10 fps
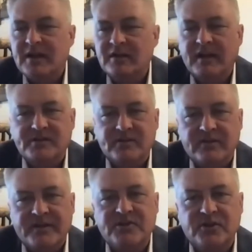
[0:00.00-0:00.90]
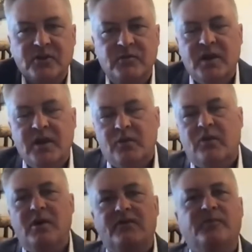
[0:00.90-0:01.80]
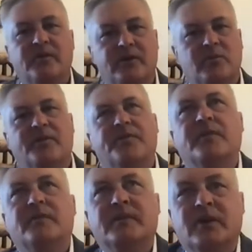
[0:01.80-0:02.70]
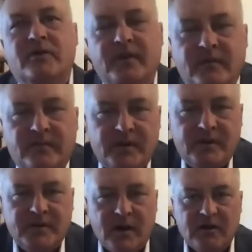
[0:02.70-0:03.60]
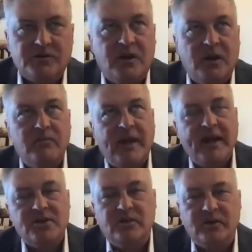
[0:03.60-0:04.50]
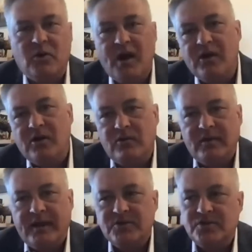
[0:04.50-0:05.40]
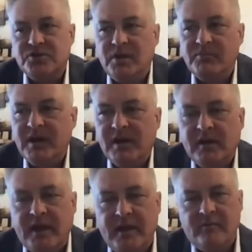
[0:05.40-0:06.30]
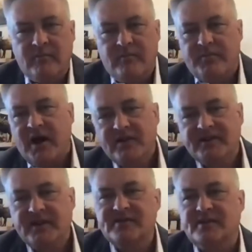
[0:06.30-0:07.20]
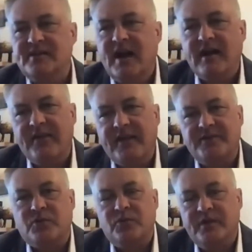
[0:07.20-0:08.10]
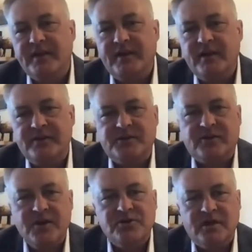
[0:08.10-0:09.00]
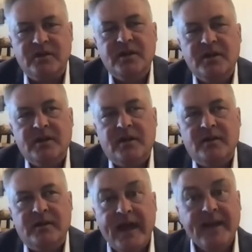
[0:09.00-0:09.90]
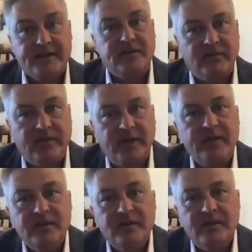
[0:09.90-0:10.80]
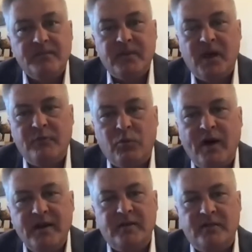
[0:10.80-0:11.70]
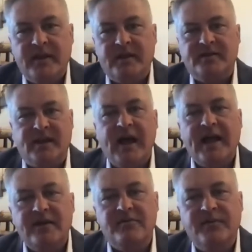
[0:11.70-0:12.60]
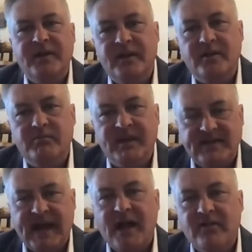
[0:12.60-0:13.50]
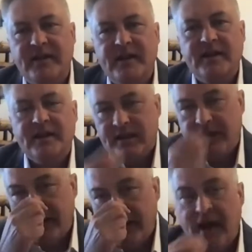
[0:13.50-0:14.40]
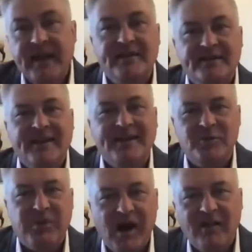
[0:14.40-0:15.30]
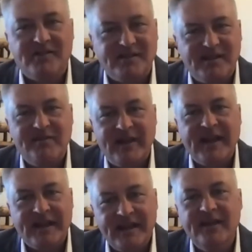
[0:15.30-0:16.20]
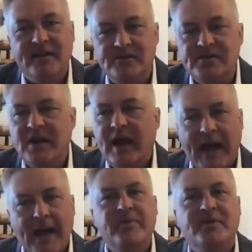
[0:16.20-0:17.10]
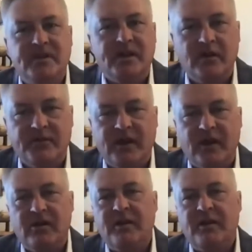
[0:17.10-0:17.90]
We're all familiar with the Donald Trump National Enquirer relationship, and politics aside, I think it's a really good illustration negatively of what the deny defend mentality and unintended policy that happens in healthcare.